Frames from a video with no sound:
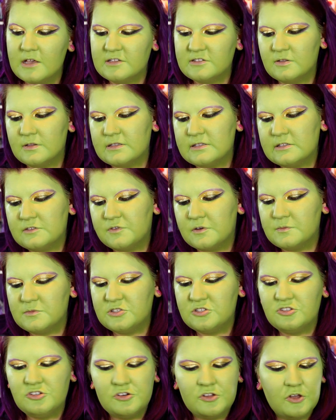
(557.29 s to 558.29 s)
So this is from
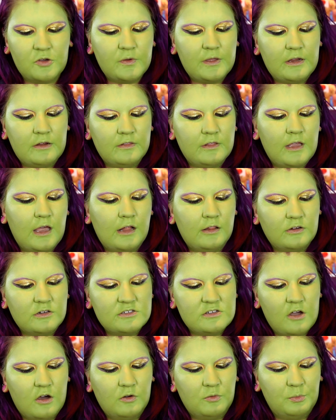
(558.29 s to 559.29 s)
Studio Gear. The color
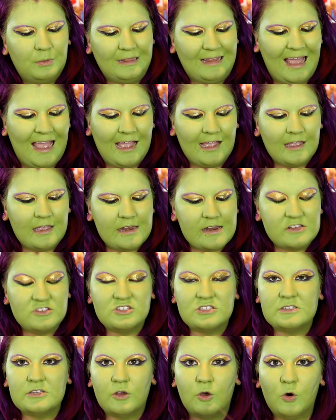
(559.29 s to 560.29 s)
is called black and
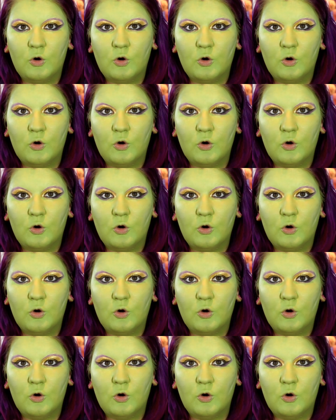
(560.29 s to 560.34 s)
it's just a